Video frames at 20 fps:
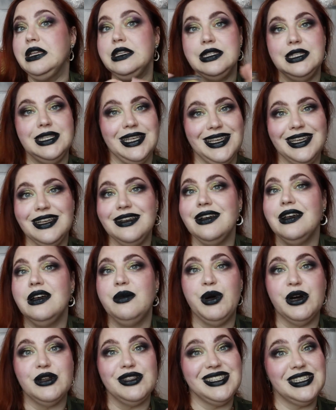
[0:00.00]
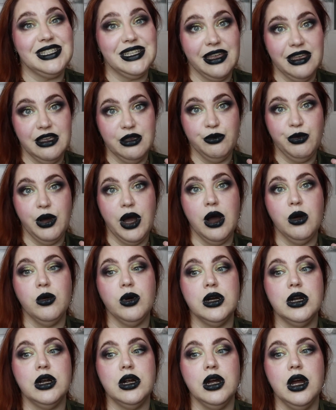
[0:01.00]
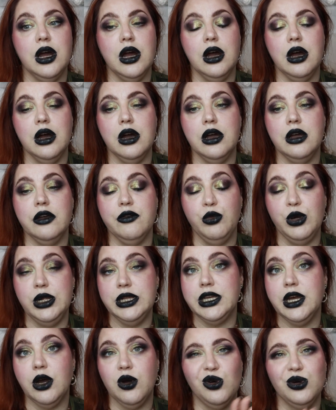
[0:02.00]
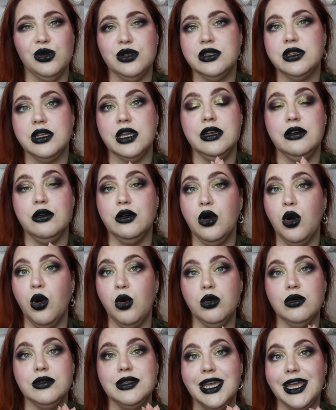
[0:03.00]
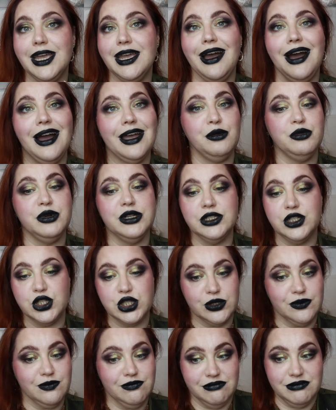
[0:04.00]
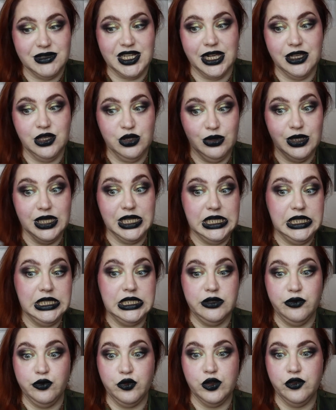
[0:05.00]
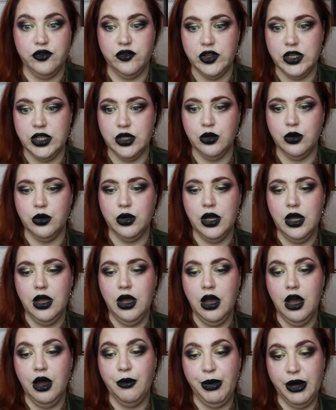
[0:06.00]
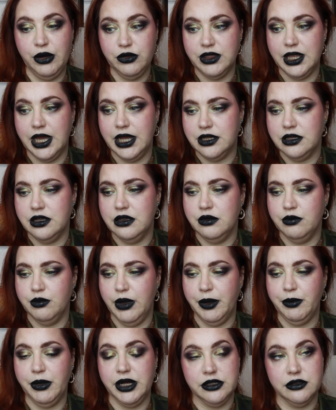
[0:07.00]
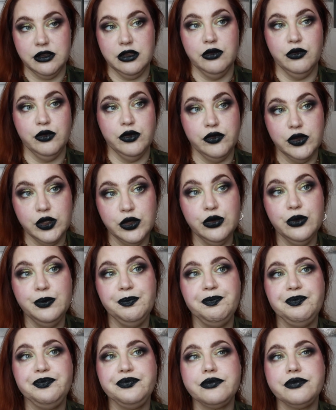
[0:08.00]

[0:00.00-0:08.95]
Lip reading: seeing about staying power, will they hold a whole day? I will tell you in a different video about that in my monthly review.